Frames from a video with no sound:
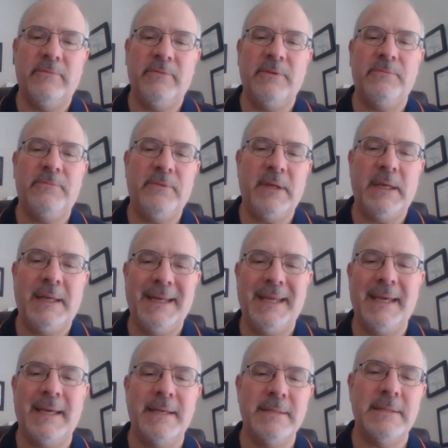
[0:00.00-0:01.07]
15
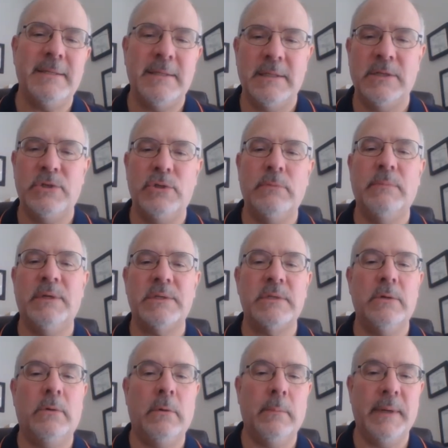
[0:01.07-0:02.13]
cases that you must
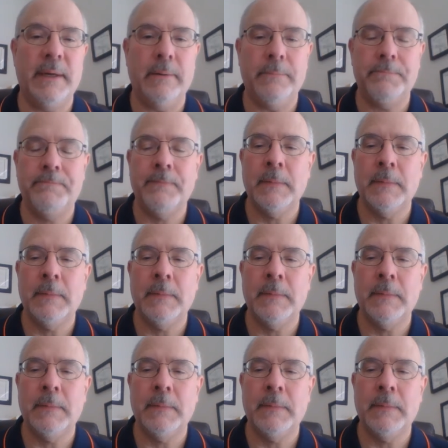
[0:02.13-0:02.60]
know about.